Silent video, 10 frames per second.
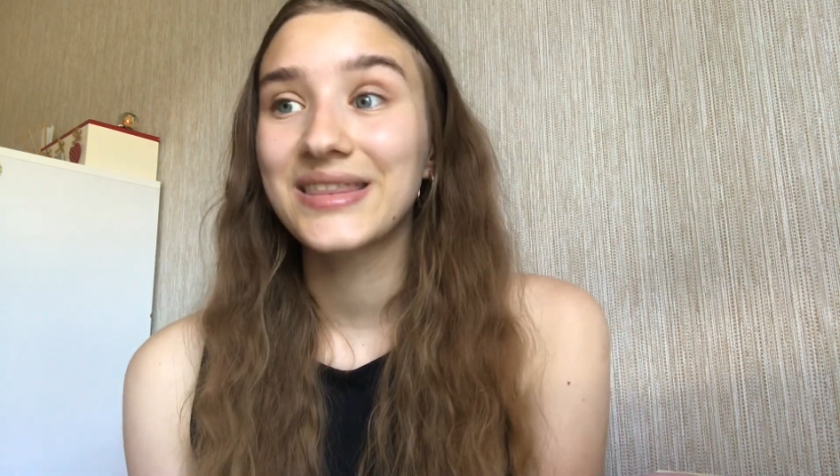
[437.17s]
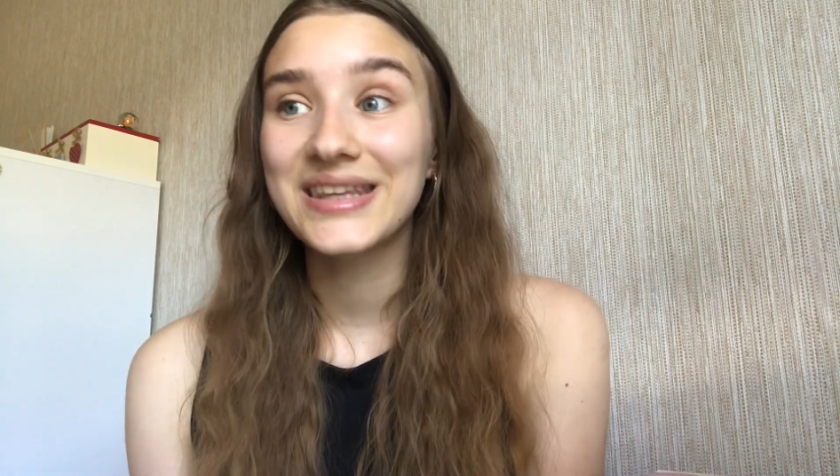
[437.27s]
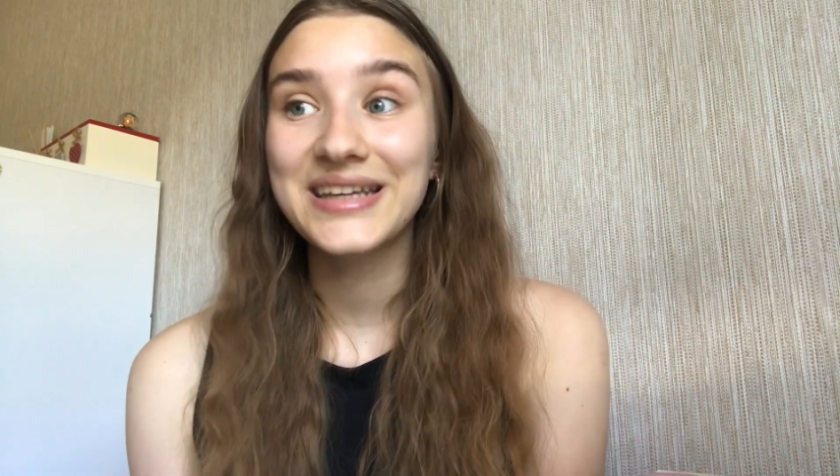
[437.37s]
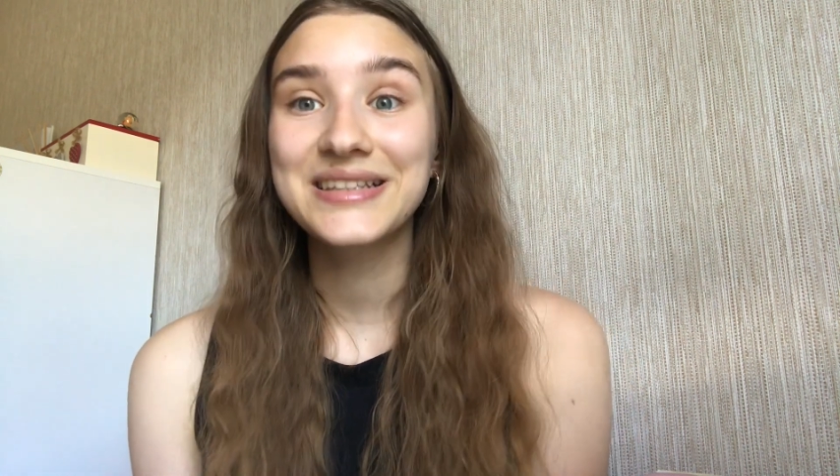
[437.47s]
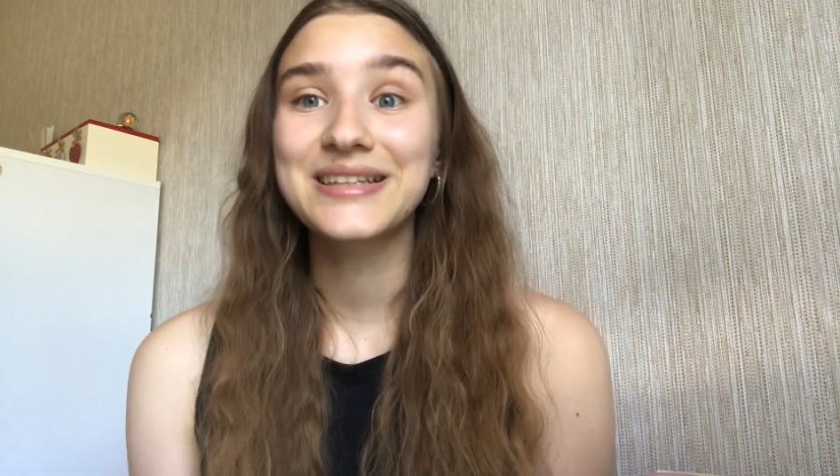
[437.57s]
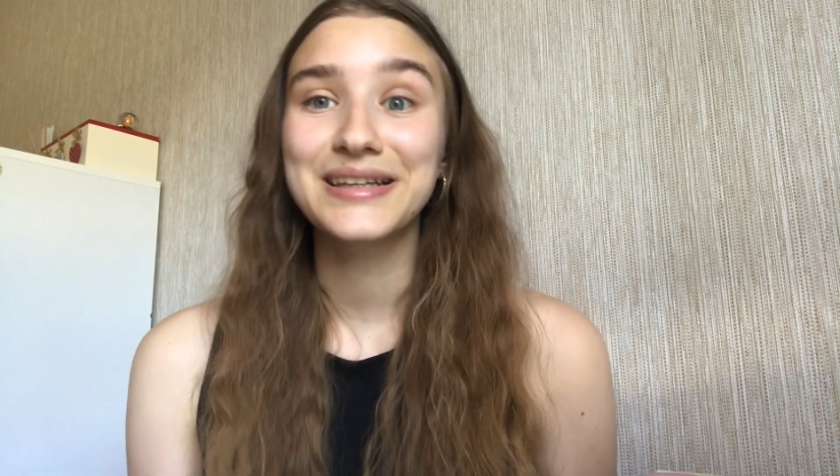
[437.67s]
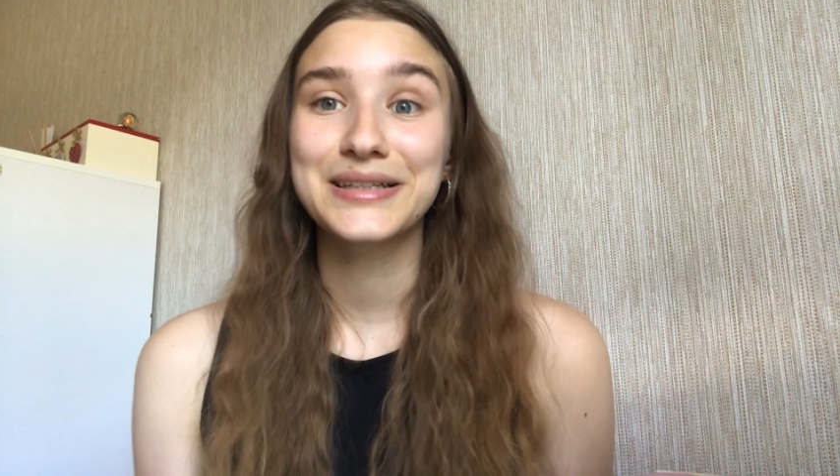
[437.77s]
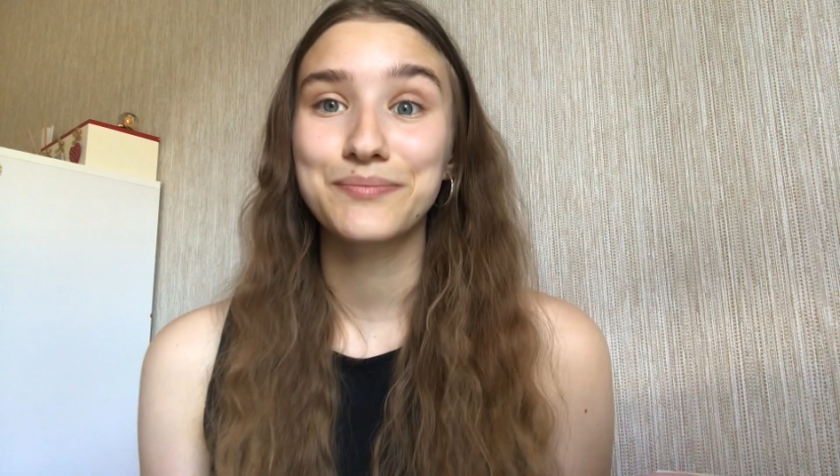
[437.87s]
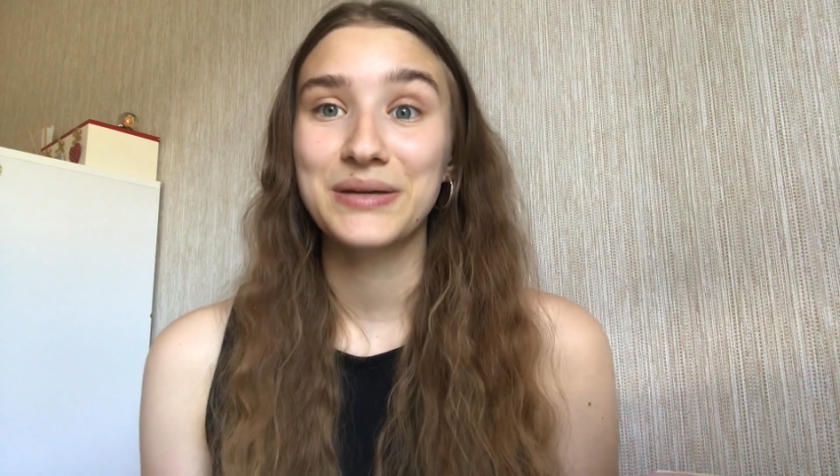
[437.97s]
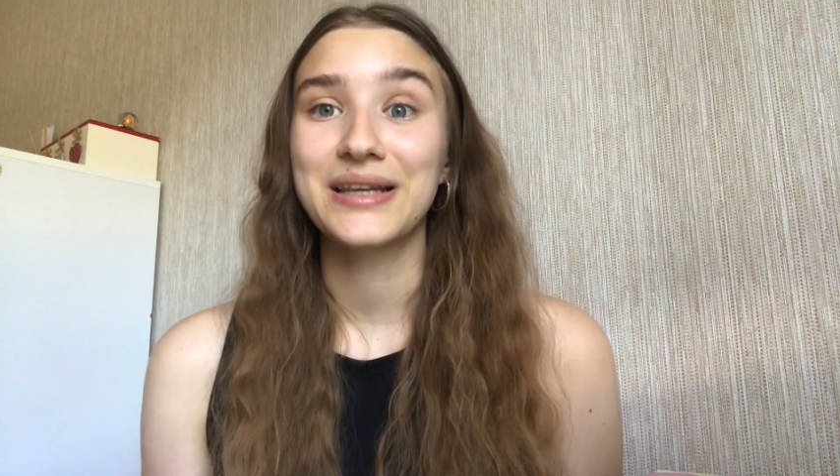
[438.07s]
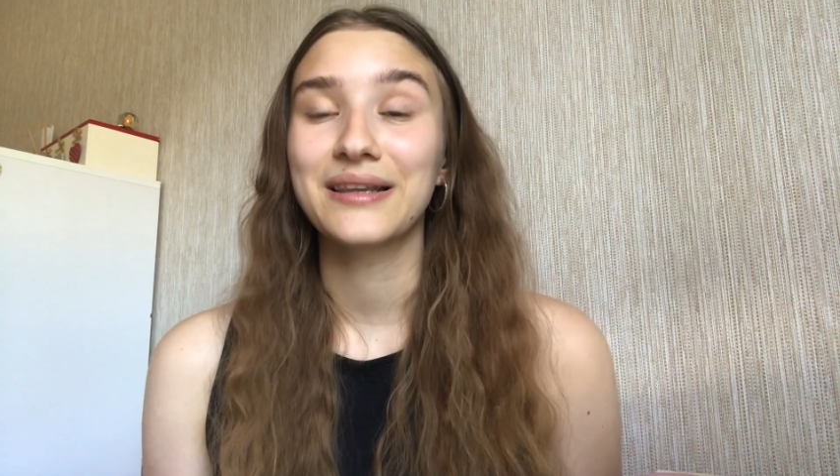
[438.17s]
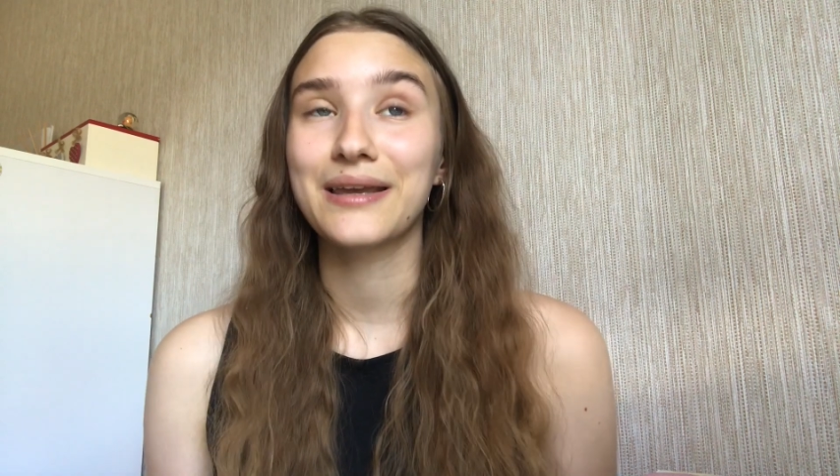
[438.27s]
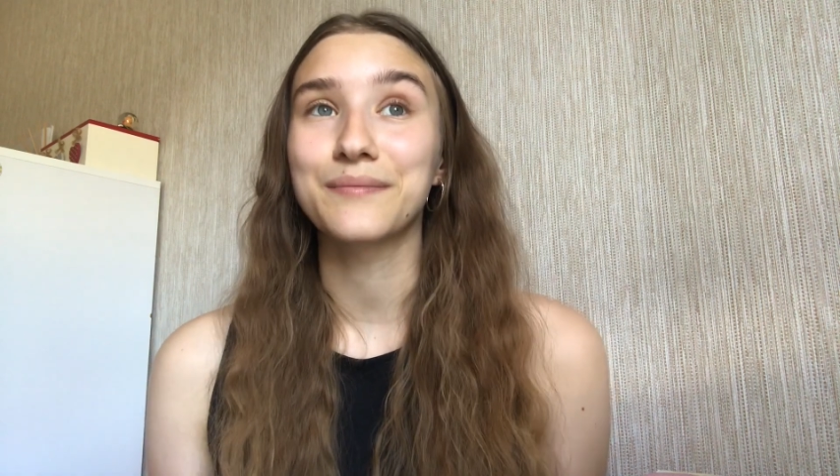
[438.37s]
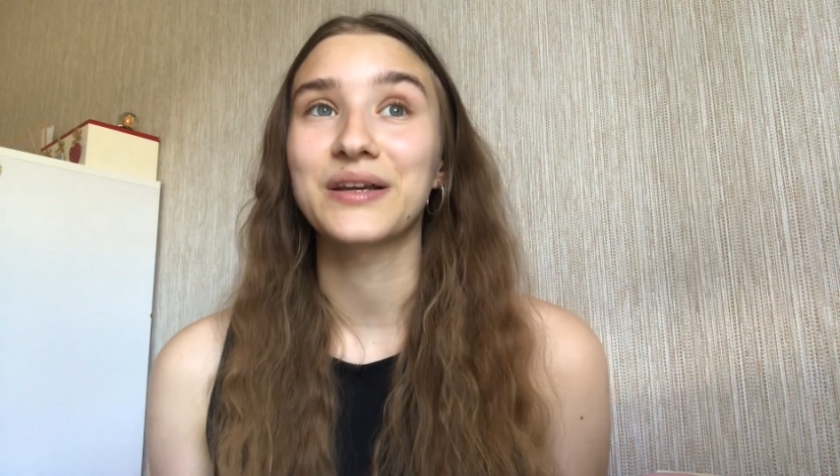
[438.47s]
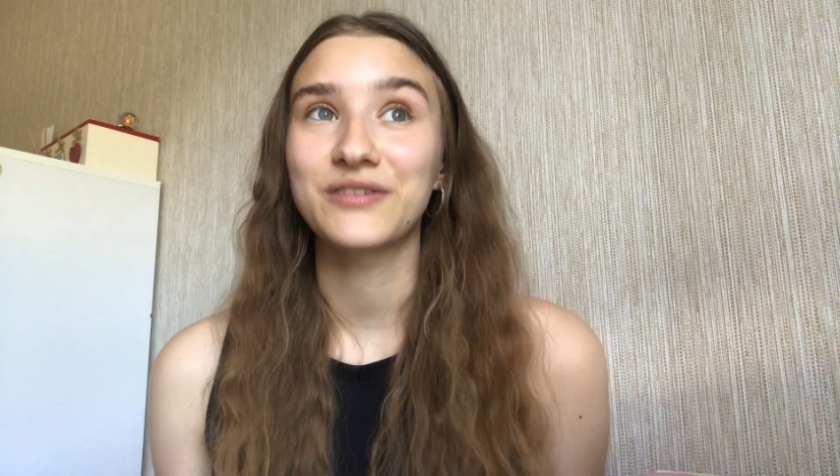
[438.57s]
This has been
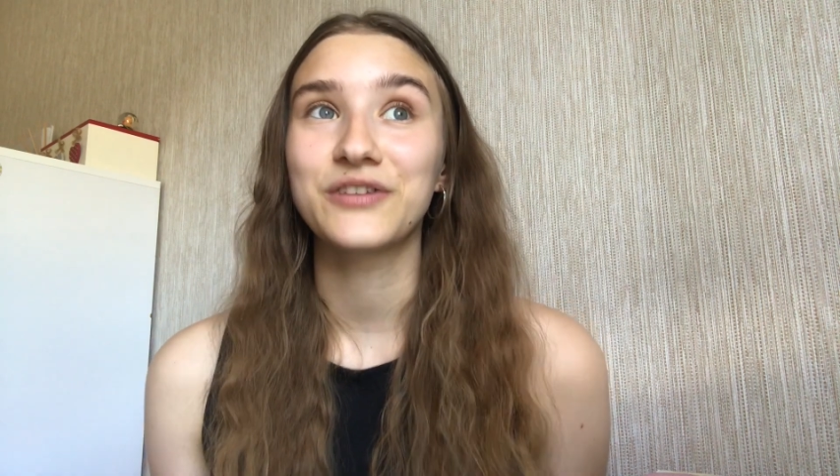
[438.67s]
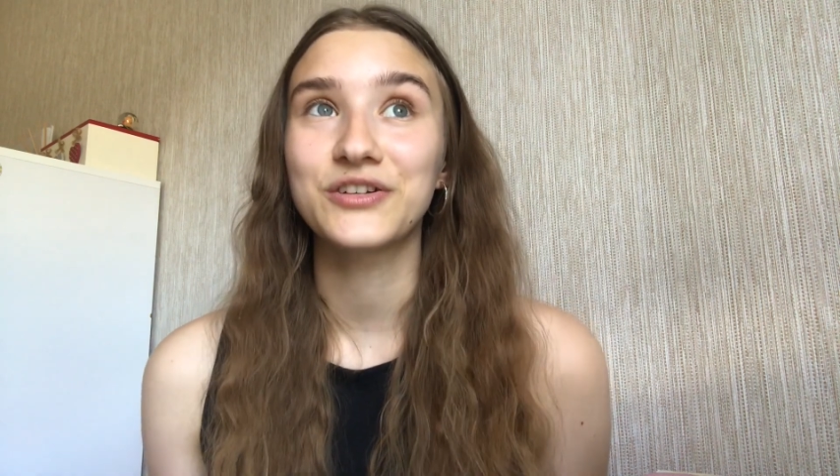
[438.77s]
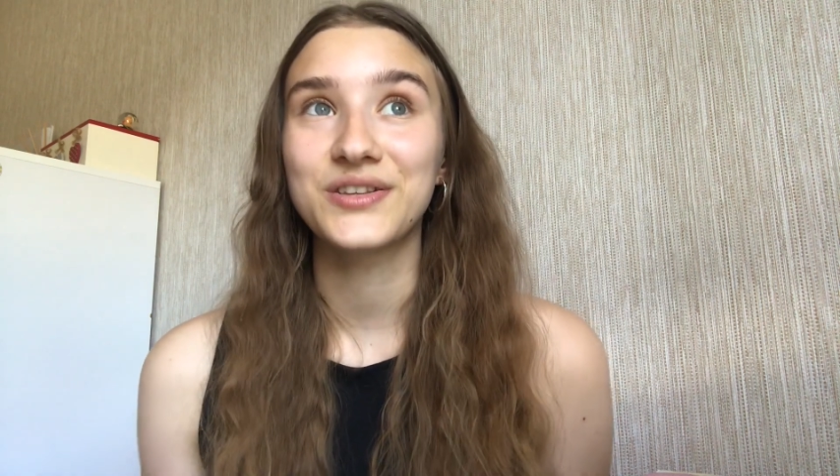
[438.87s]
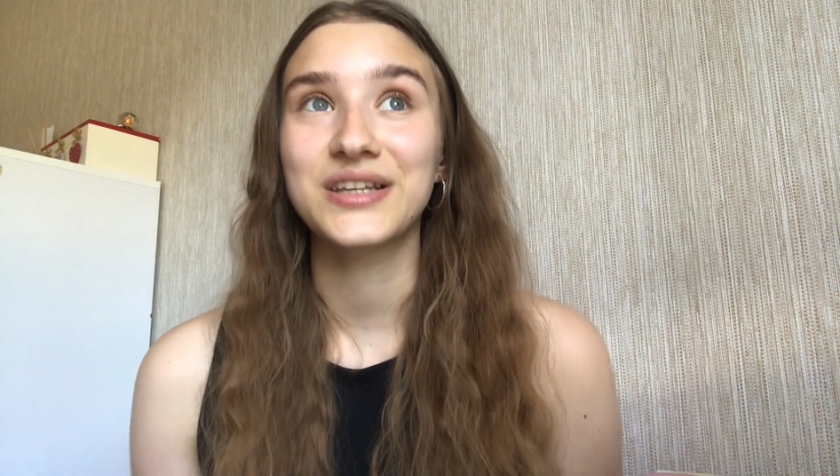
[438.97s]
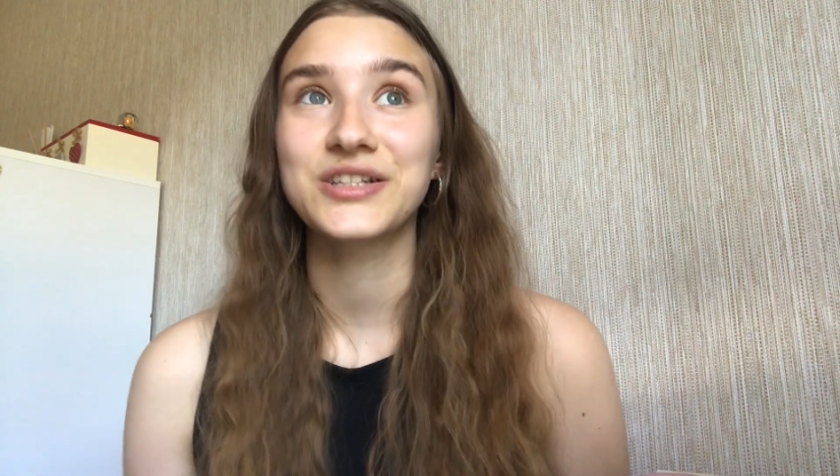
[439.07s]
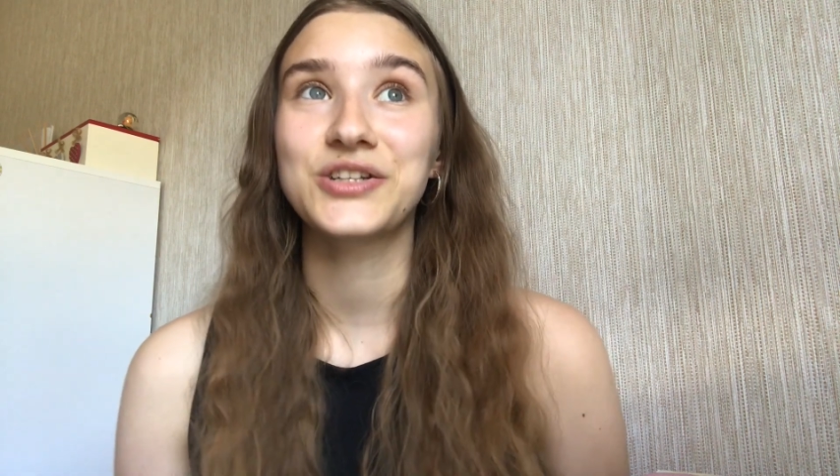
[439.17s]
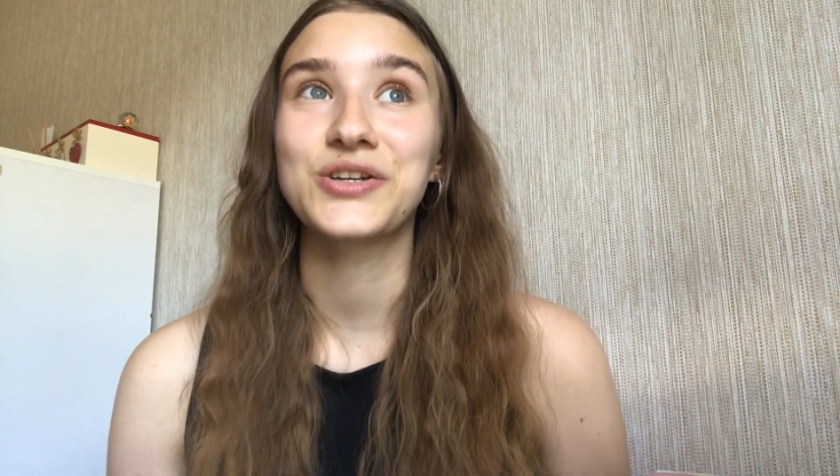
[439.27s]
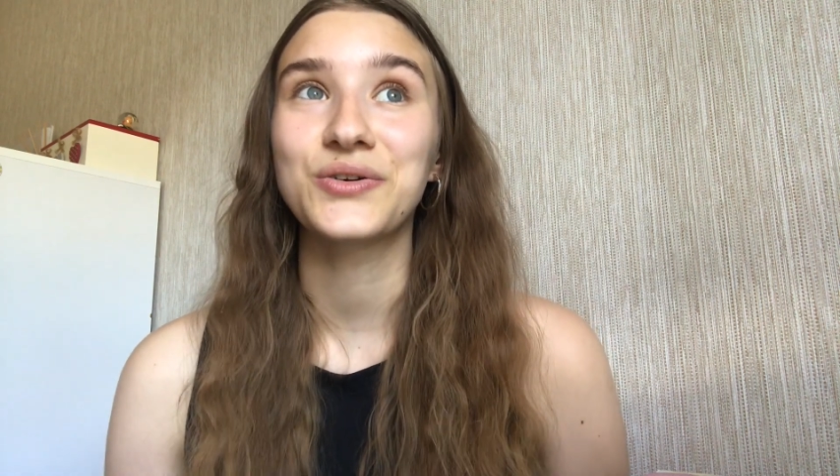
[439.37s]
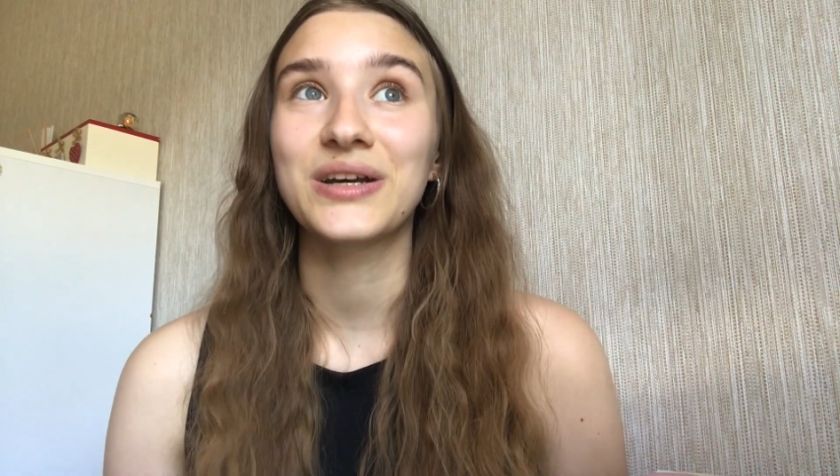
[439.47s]
like my favourite thing to do,